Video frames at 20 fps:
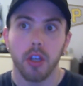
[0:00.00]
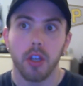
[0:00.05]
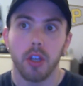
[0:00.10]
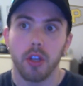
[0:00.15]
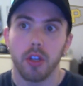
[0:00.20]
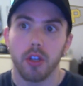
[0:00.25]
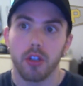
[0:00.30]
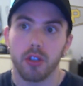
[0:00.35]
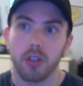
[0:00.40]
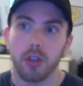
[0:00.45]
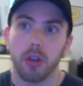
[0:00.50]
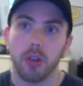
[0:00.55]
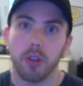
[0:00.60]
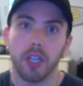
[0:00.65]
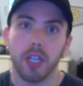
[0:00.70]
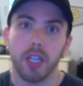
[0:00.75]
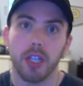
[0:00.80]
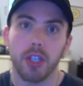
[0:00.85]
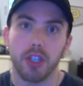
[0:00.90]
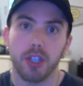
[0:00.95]
So
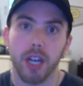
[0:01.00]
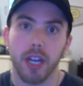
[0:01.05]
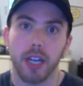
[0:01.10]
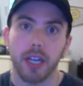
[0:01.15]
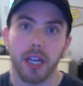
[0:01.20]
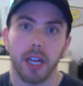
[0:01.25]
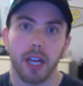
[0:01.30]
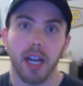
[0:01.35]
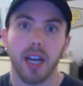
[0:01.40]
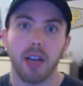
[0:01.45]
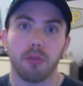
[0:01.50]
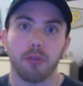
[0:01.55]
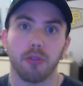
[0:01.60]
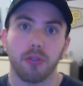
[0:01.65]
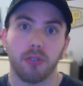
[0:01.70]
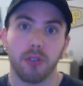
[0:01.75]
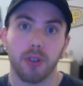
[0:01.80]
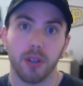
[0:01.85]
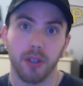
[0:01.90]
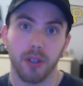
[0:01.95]
the second
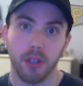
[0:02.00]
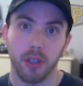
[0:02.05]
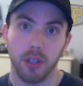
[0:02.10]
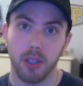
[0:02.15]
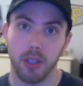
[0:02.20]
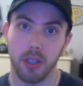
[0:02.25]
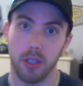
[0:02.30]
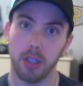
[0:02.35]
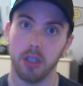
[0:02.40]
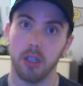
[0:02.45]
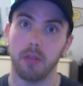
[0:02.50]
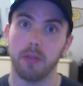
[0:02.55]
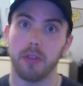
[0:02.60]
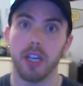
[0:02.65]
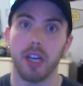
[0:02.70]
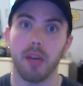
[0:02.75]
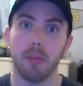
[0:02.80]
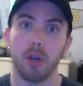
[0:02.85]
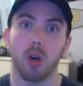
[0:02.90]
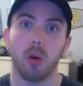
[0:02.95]
half of the
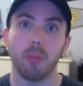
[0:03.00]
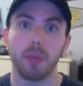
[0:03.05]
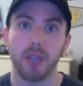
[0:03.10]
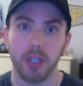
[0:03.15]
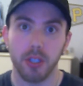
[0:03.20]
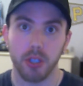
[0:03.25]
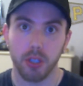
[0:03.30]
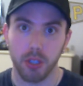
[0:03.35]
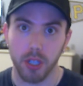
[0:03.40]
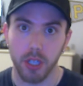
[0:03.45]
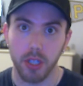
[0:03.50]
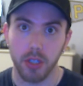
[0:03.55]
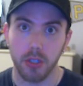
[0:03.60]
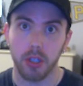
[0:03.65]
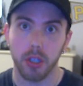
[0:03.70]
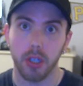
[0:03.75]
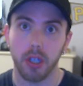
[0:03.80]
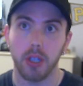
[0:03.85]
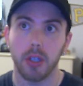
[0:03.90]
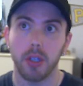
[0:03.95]
MLB
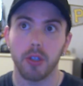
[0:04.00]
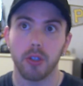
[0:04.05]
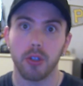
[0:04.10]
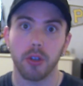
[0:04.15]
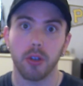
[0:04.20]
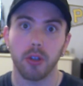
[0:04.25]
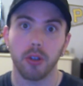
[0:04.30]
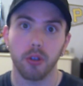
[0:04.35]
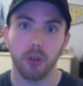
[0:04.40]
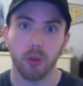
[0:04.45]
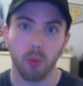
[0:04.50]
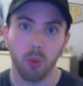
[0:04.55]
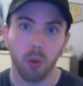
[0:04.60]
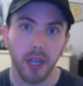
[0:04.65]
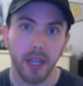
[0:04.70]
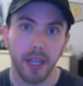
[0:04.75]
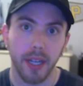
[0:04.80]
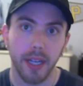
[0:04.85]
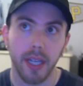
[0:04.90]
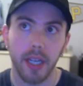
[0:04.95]
season is
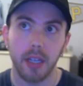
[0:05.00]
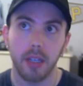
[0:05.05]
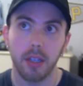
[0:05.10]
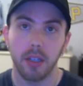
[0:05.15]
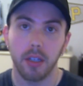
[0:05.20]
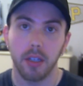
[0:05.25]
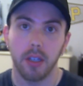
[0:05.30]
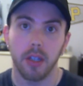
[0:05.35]
underway.